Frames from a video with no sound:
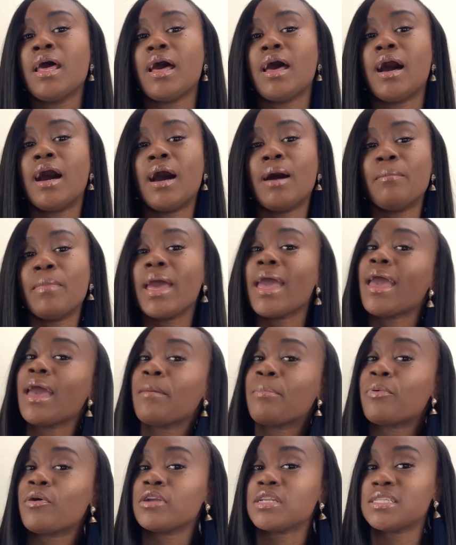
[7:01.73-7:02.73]
and
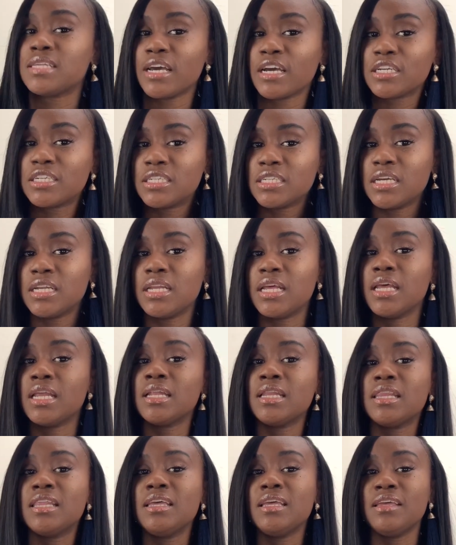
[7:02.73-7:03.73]
protection
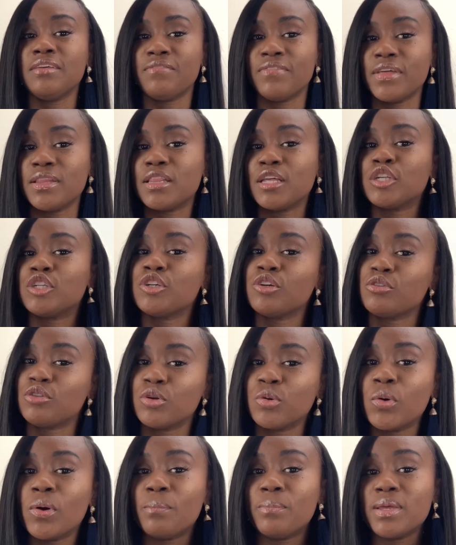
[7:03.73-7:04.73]
in the event that you're
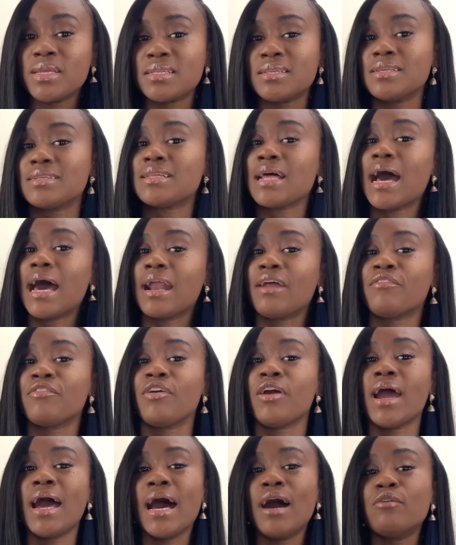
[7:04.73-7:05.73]
doing business out of your
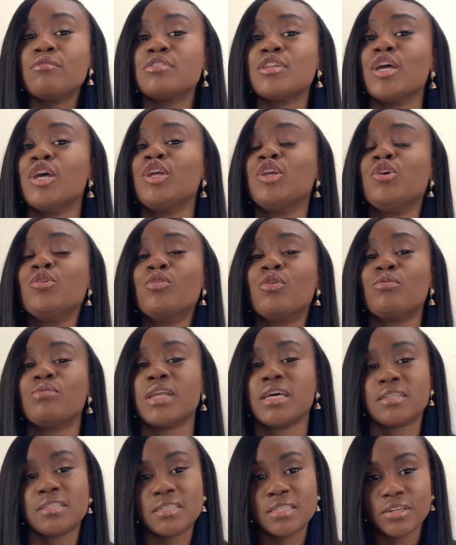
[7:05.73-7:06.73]
house and you don't
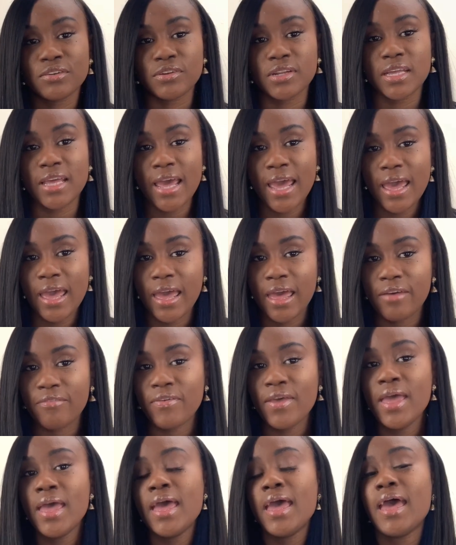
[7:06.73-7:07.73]
necessarily have
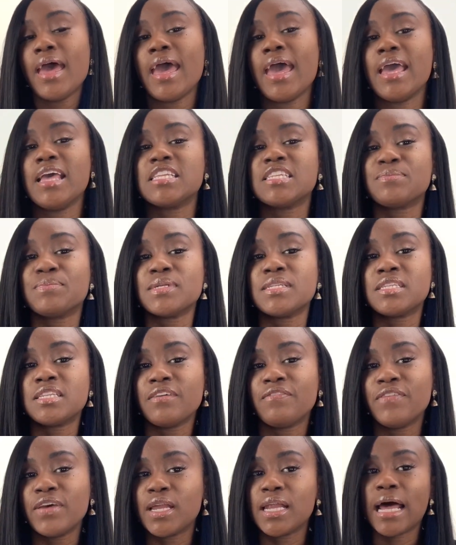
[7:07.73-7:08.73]
a
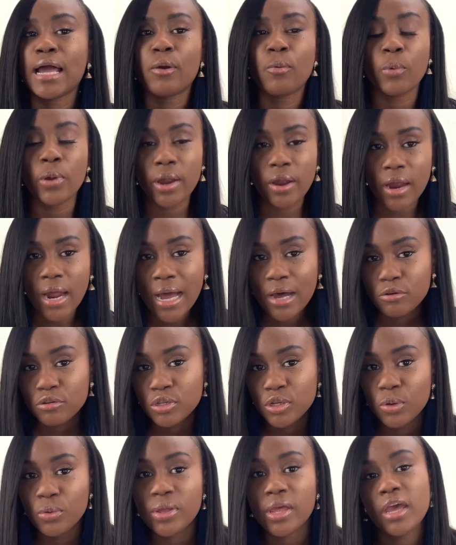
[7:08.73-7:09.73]
specific like warehouse
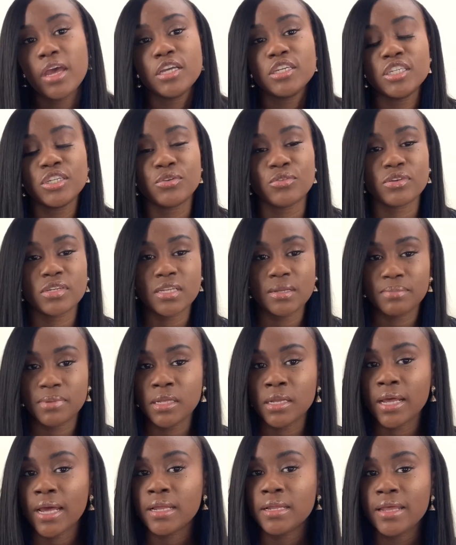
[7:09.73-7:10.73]
location or something
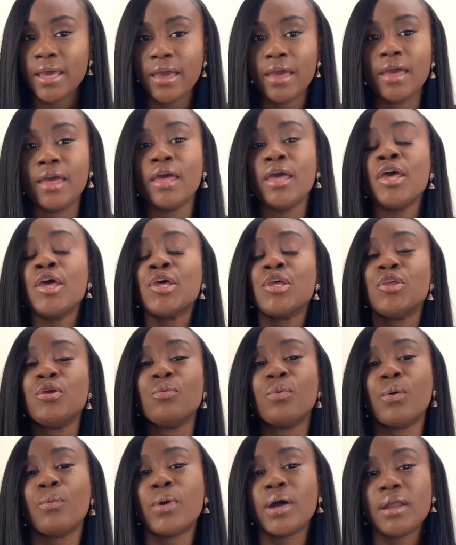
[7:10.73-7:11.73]
like that. You
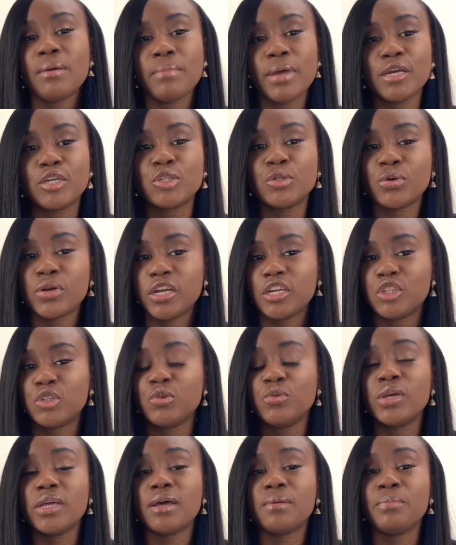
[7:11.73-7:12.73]
will want to make sure that you
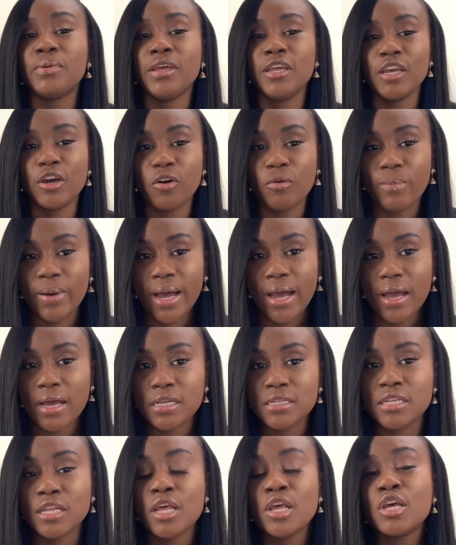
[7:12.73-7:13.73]
get a P.O.
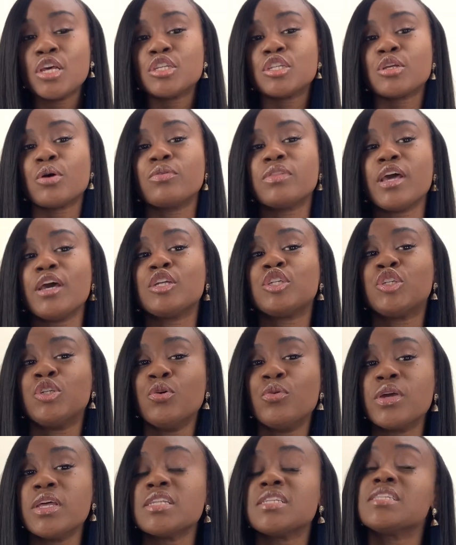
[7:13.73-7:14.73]
box so that you
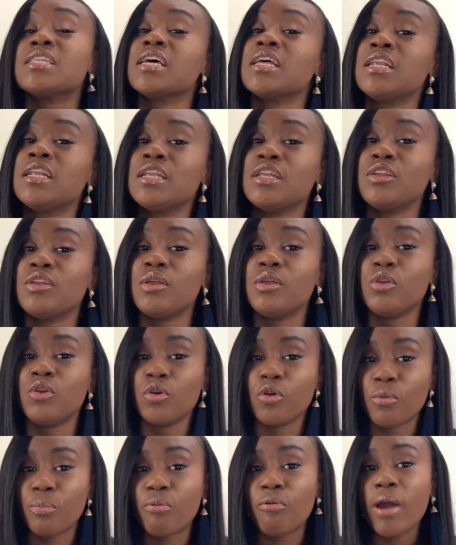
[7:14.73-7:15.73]
can send
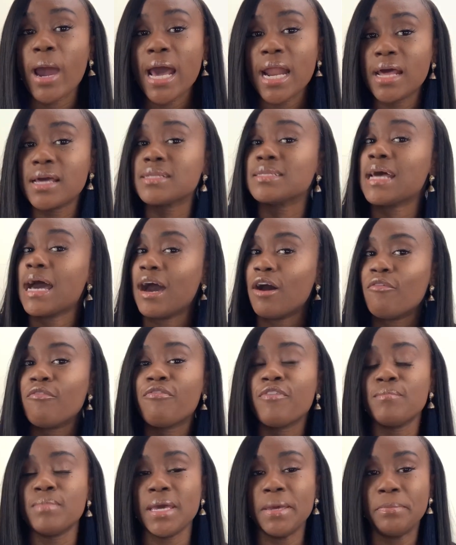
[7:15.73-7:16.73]
your products out
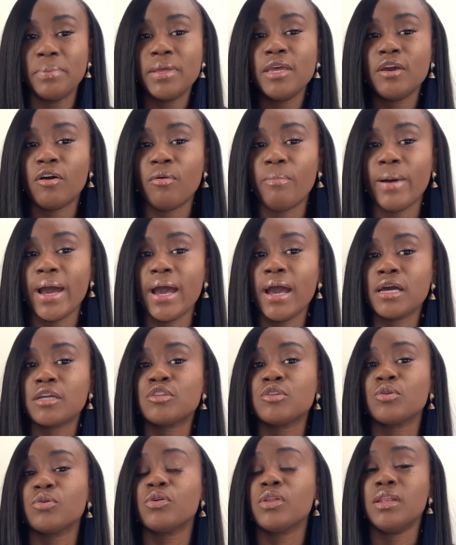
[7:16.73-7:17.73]
from that P.O. box
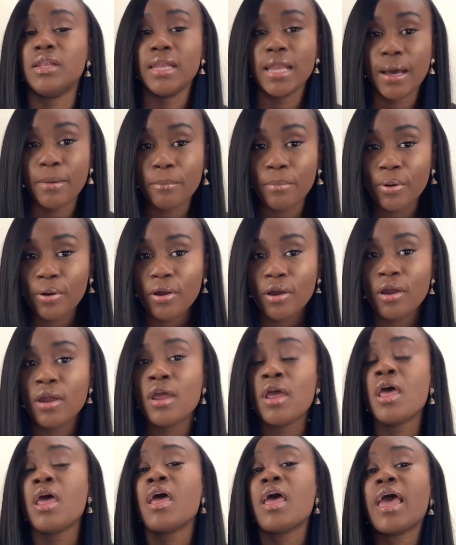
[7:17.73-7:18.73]
number,
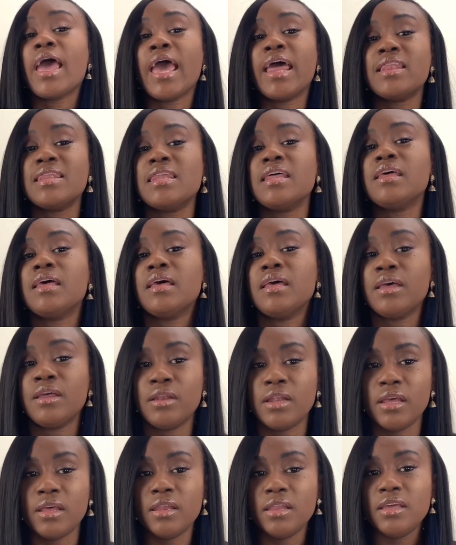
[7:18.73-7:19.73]
and
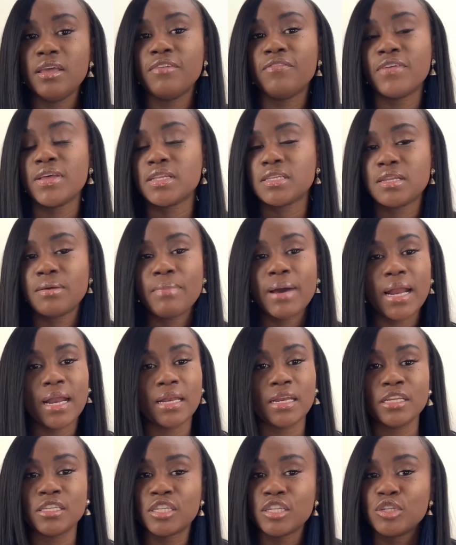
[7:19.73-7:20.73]
in the event somebody
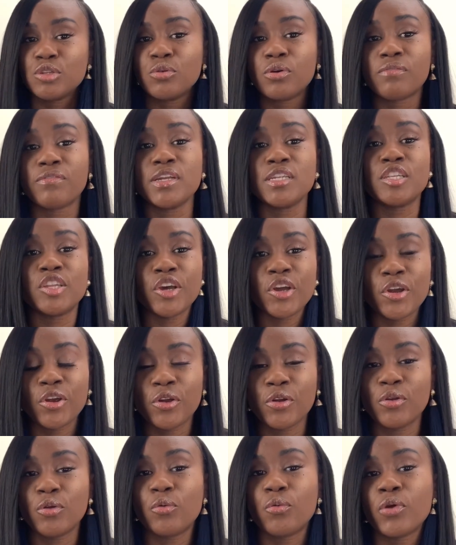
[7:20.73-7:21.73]
needs to do a
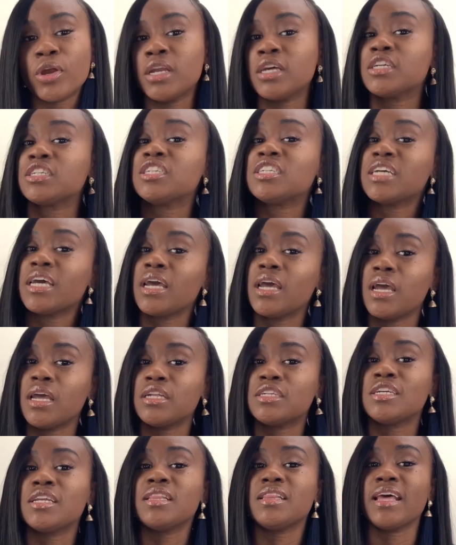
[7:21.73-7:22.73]
return or an
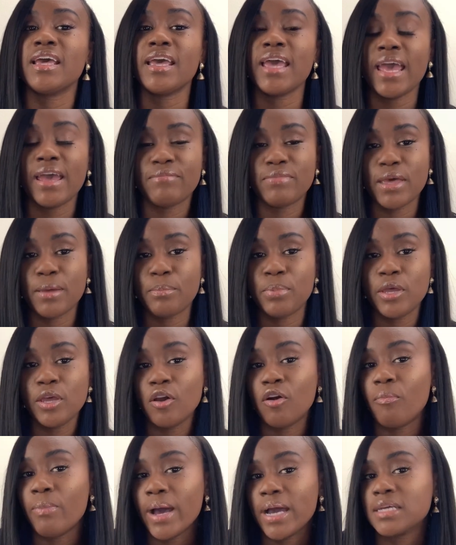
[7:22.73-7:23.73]
exchange, they have that
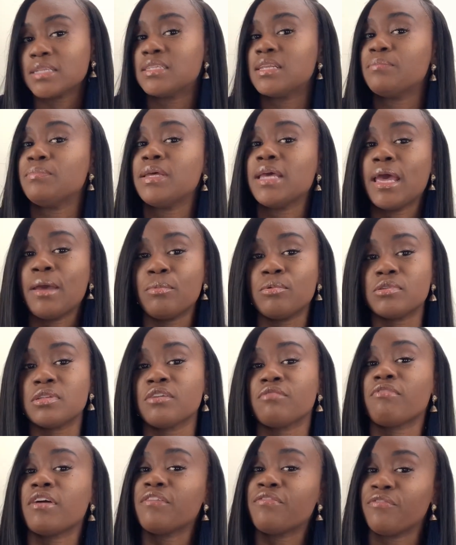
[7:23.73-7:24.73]
P.O. box to be able to
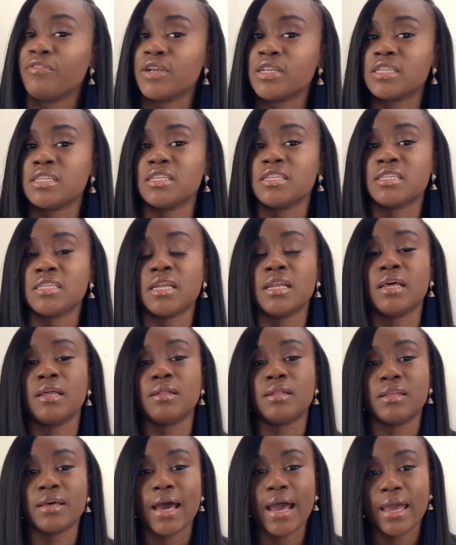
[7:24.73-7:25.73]
reference to send
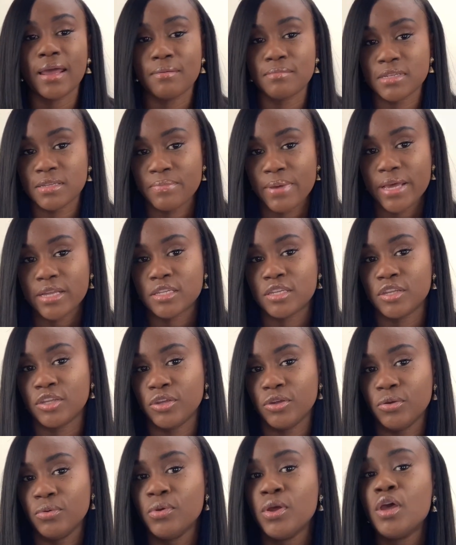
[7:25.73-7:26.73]
the items back to
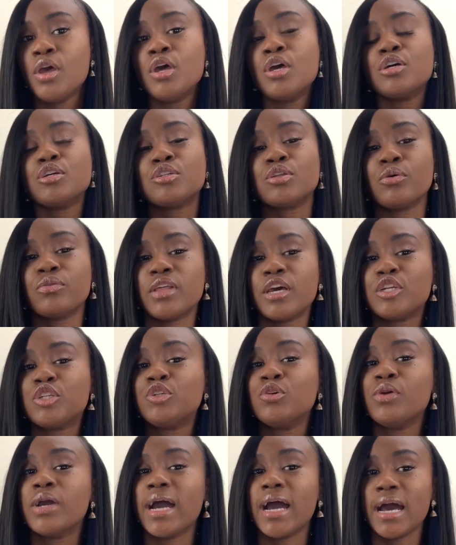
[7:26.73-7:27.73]
you so that
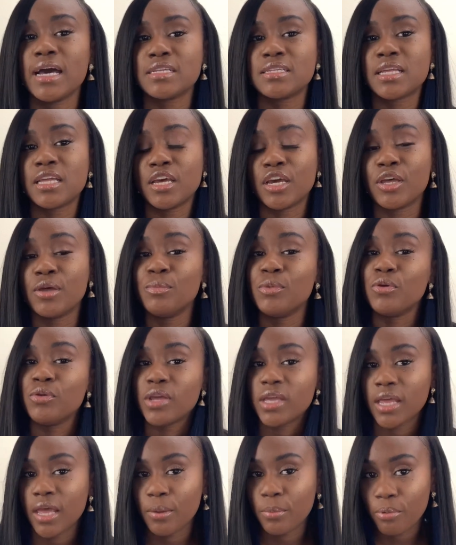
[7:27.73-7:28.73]
you guys can
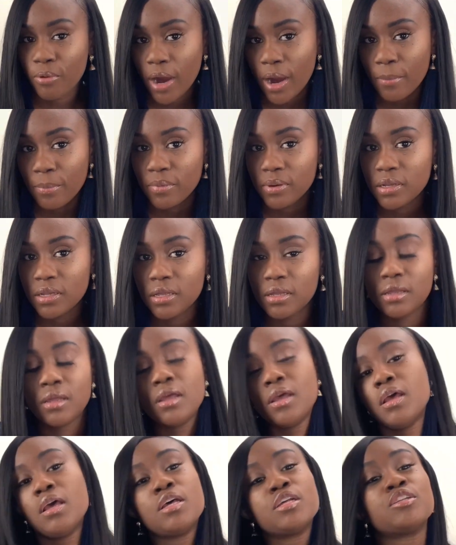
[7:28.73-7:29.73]
communicate properly.
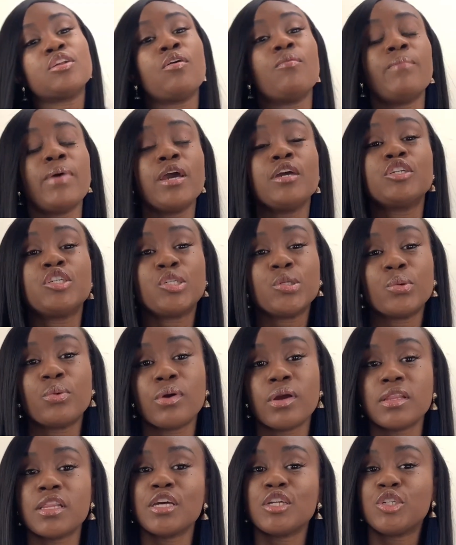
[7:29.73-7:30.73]
So make sure
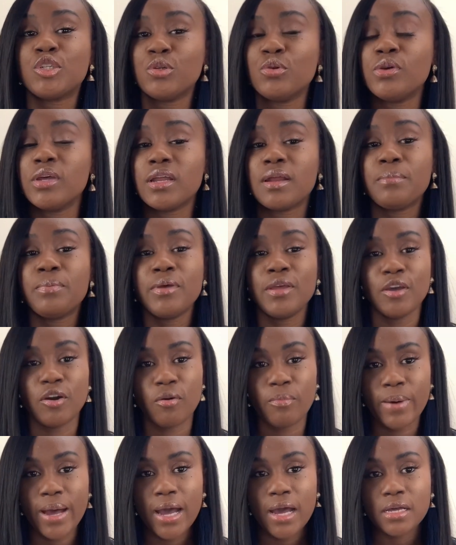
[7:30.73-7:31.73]
that you get a P.O.
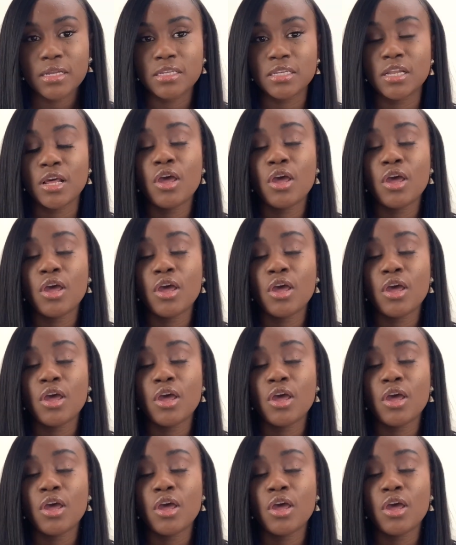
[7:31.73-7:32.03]
box.